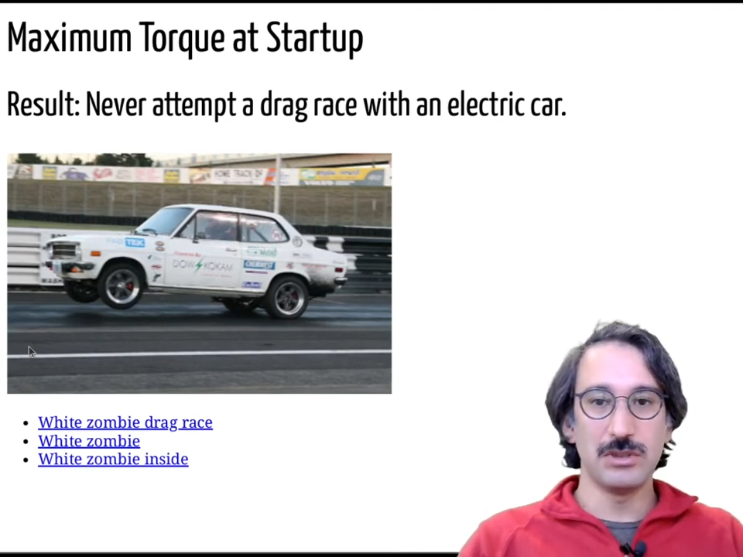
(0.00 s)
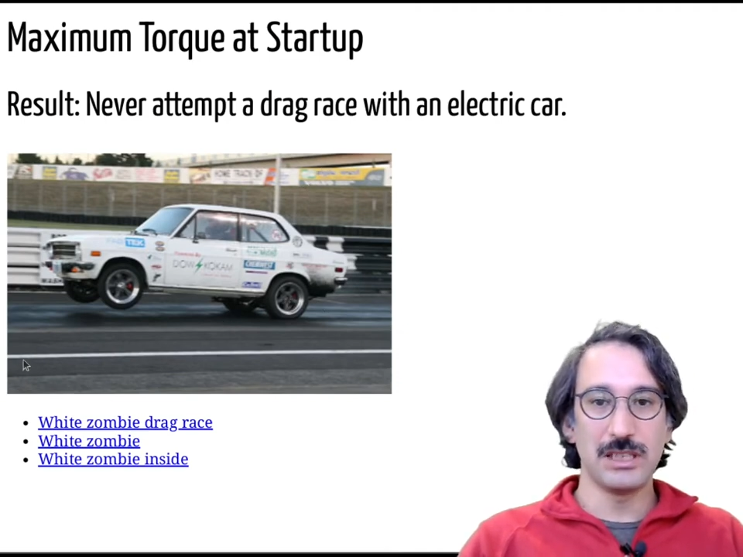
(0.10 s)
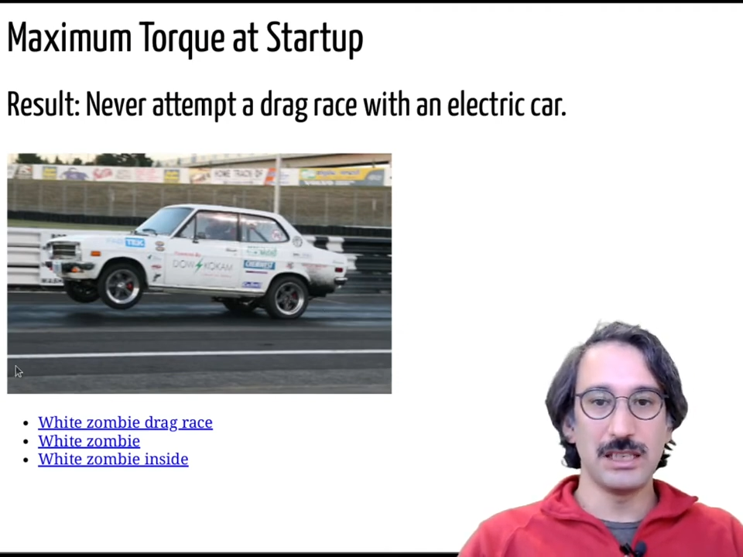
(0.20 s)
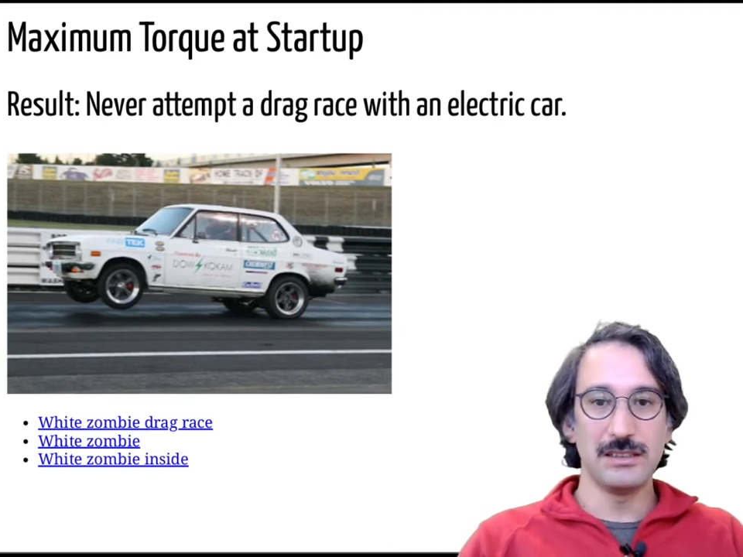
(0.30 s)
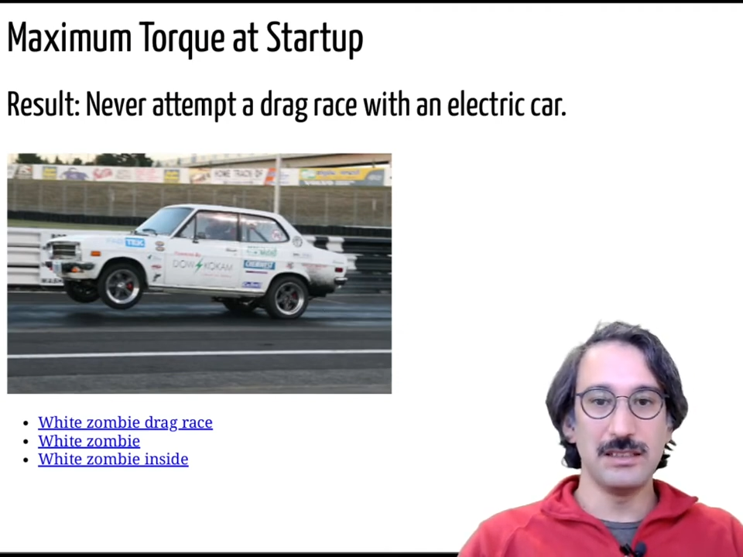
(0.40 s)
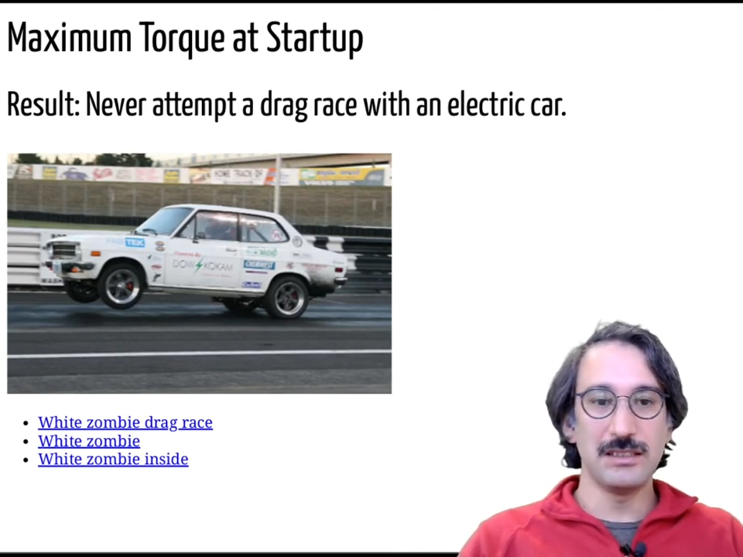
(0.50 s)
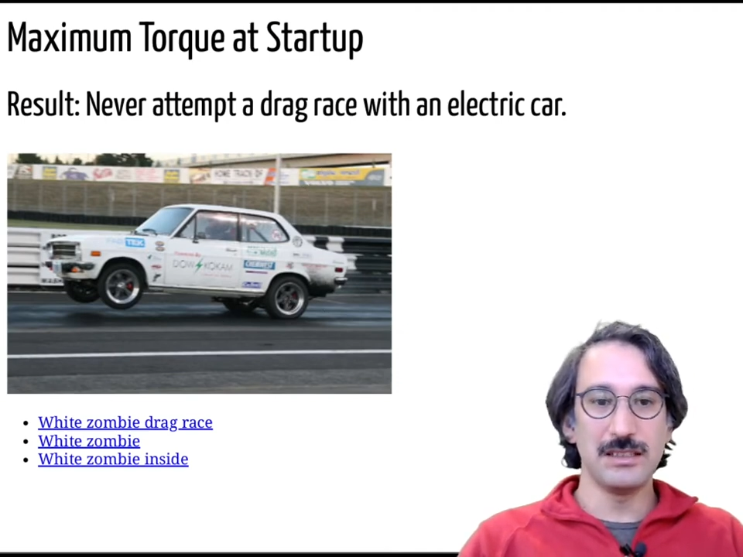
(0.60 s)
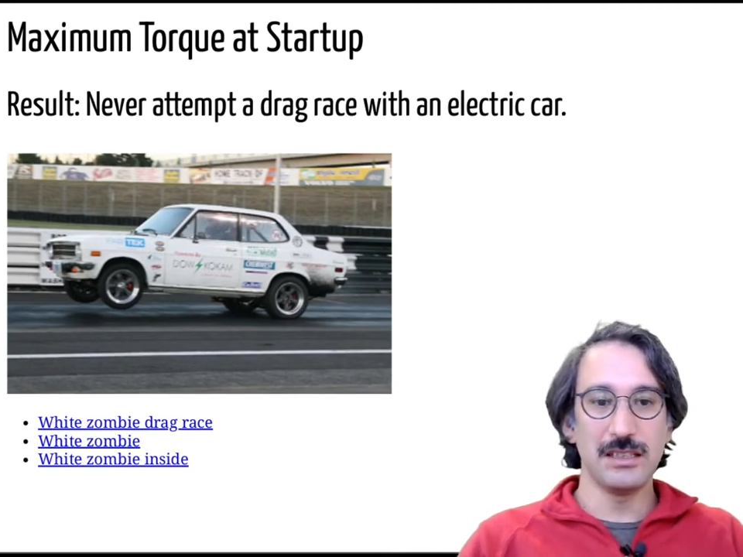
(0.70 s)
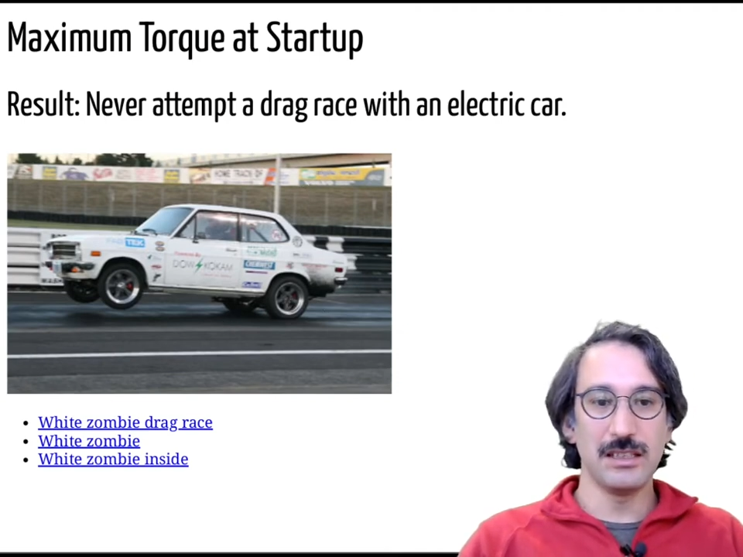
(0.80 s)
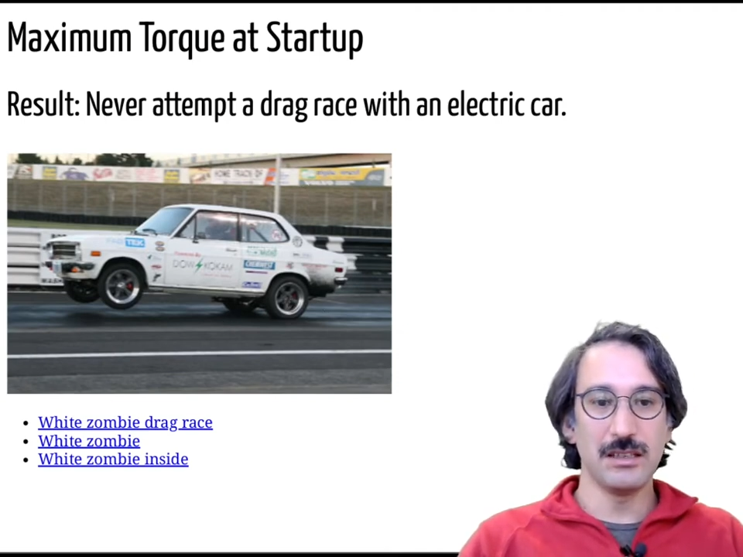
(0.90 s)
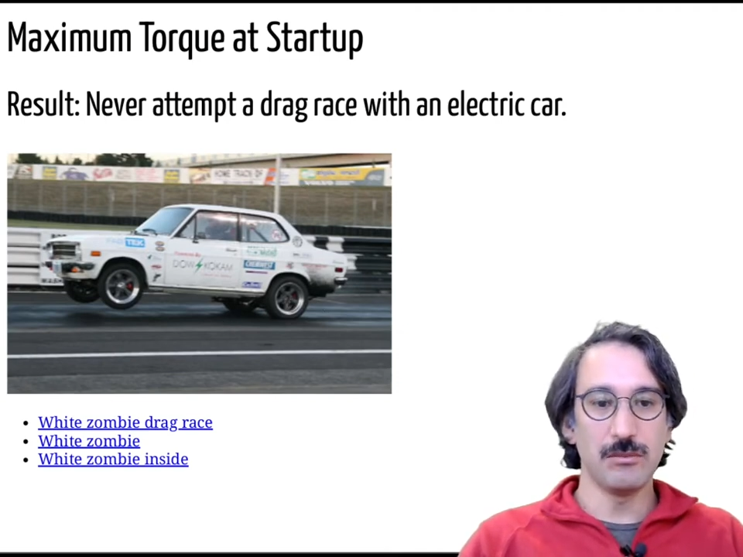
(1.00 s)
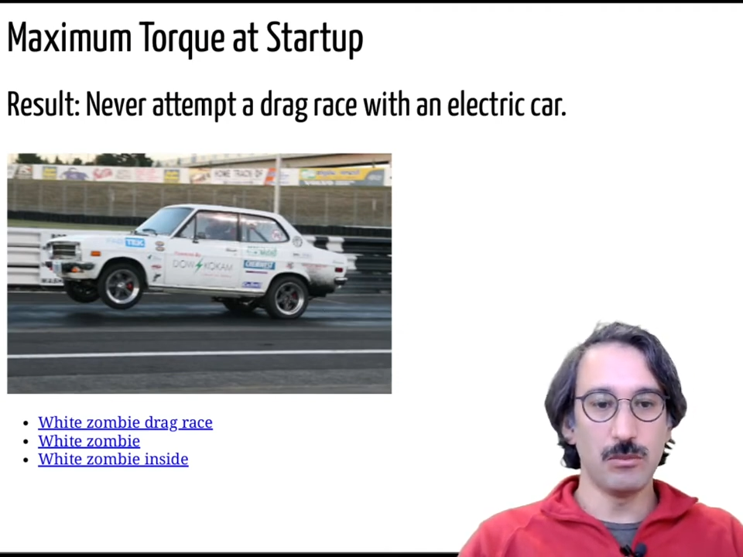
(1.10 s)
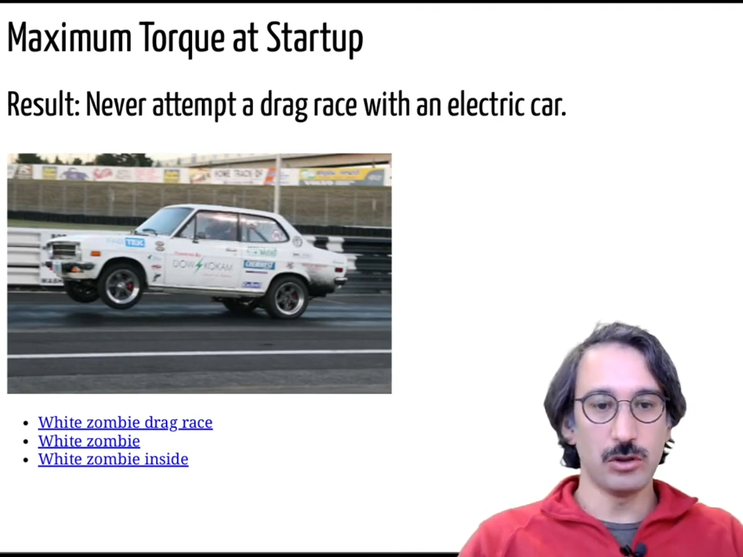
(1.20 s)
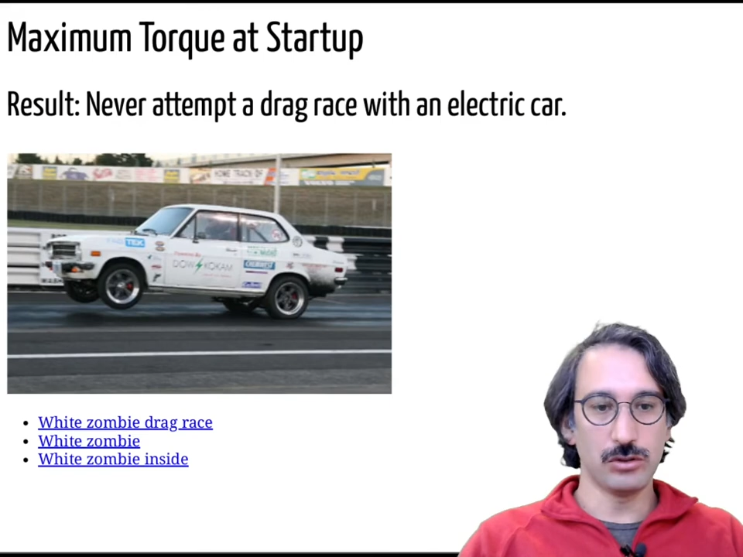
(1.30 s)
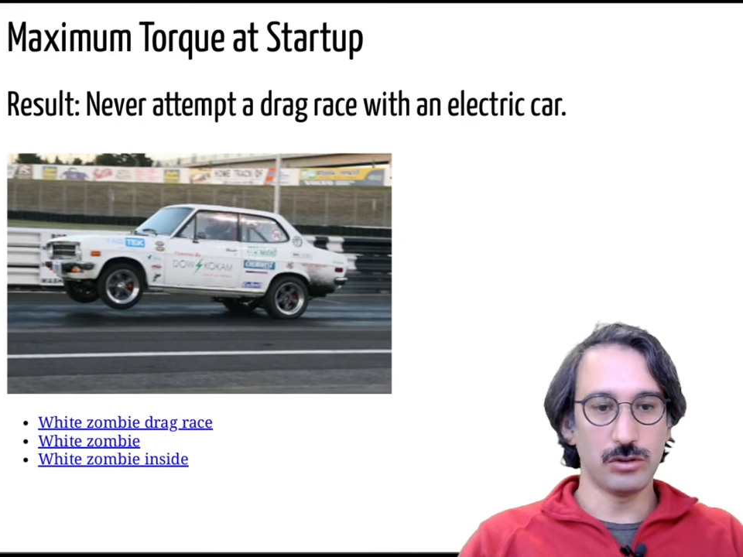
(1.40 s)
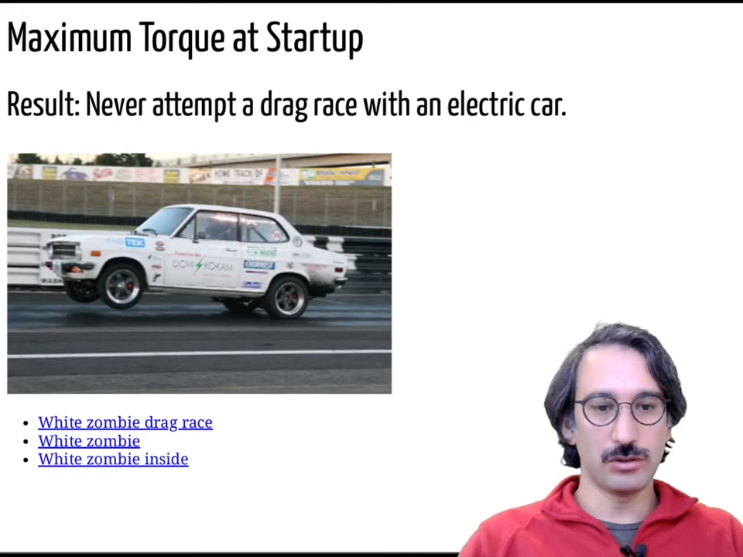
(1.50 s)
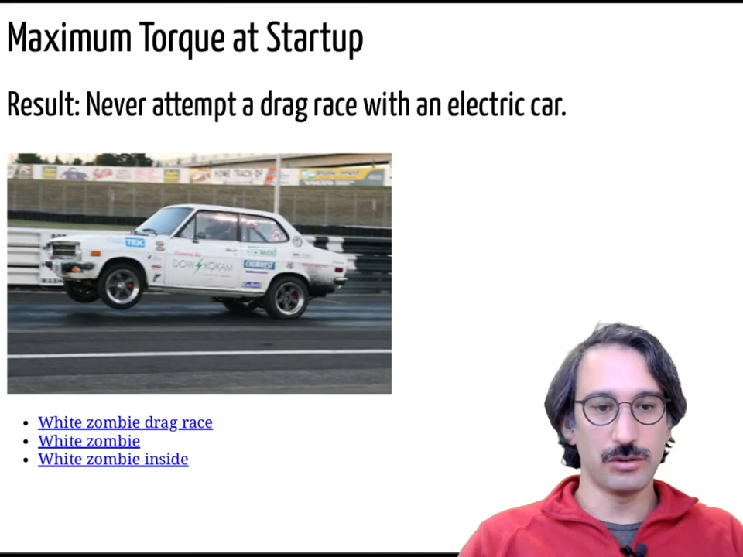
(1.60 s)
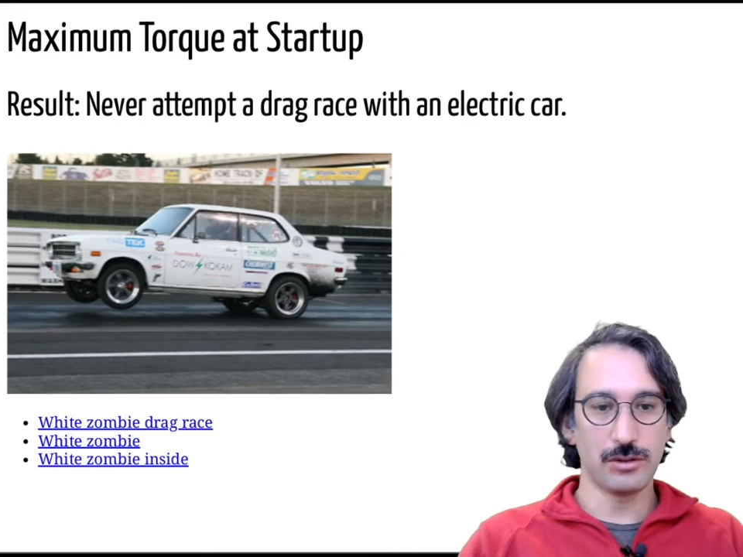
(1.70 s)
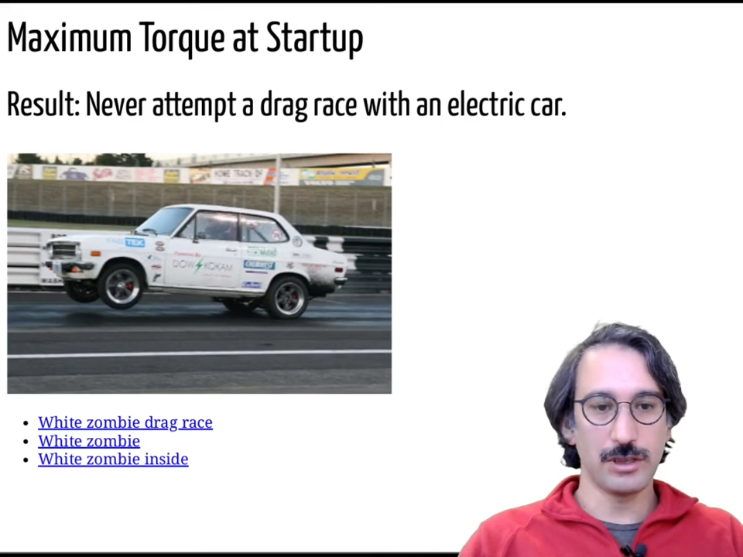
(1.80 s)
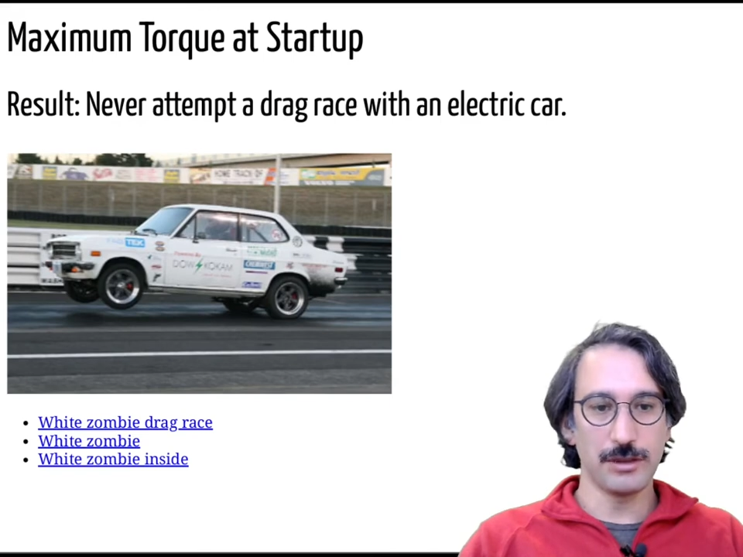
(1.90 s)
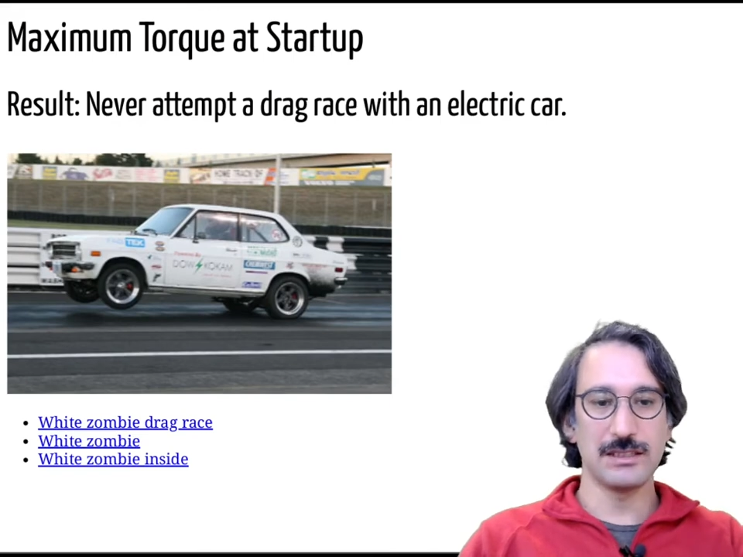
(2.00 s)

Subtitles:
a DC motor. Okay,